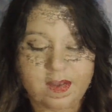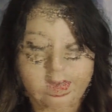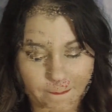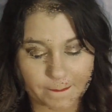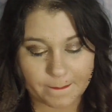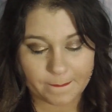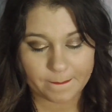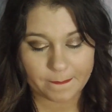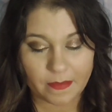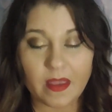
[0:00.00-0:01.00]

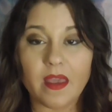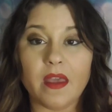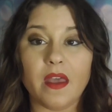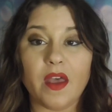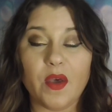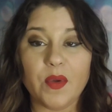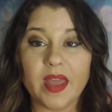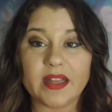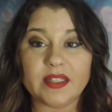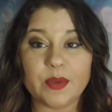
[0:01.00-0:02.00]
Alright.
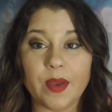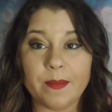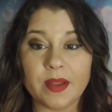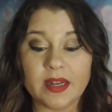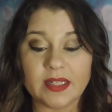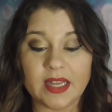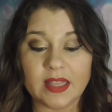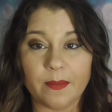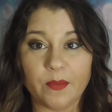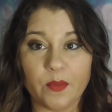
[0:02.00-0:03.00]
Okay, so I'm going to take
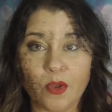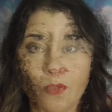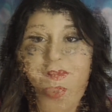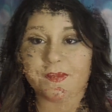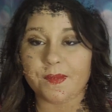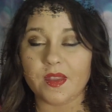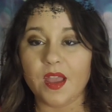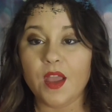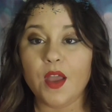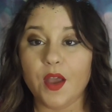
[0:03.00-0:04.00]
them row by
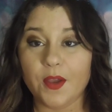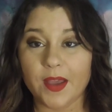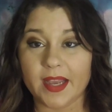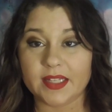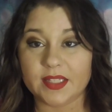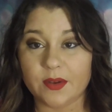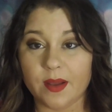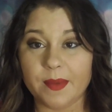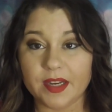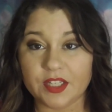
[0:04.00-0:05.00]
row. Okay, so
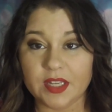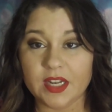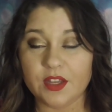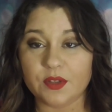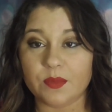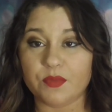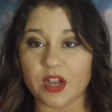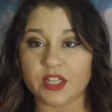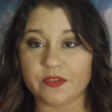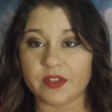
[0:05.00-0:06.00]
I'm actually going to use a
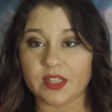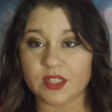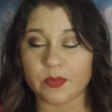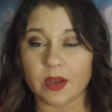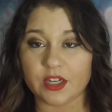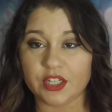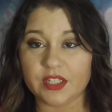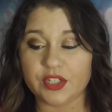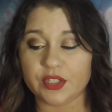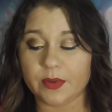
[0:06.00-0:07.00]
brush for these
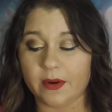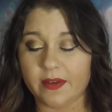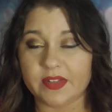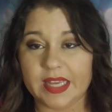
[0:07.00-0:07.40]
swatches just so I don't have to